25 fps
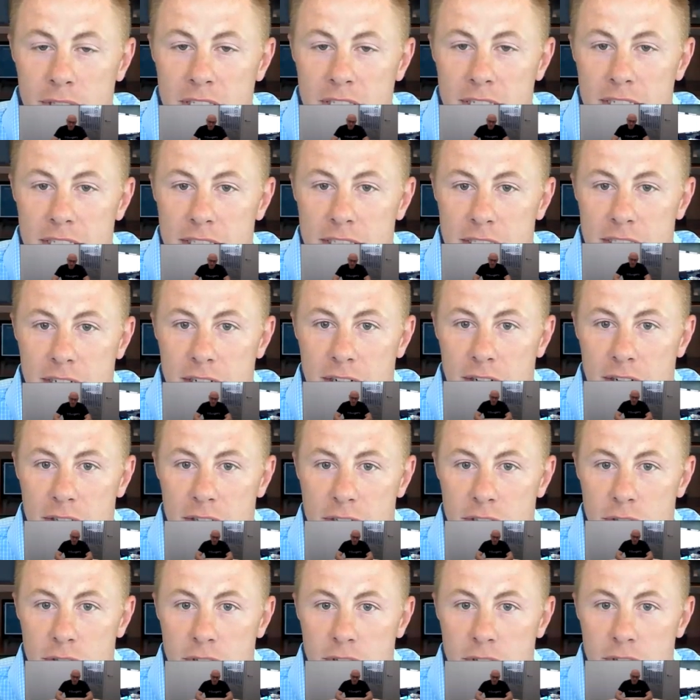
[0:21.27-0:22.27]
TSA,
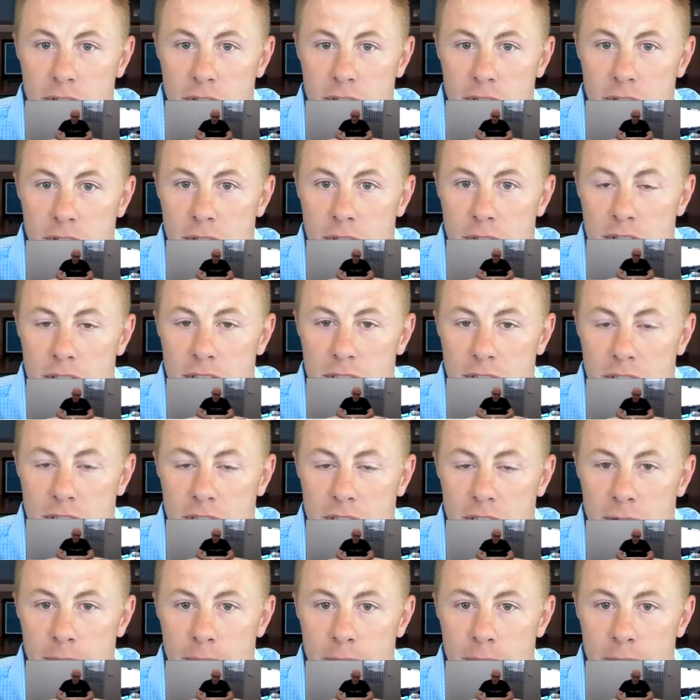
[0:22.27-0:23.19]
also that covers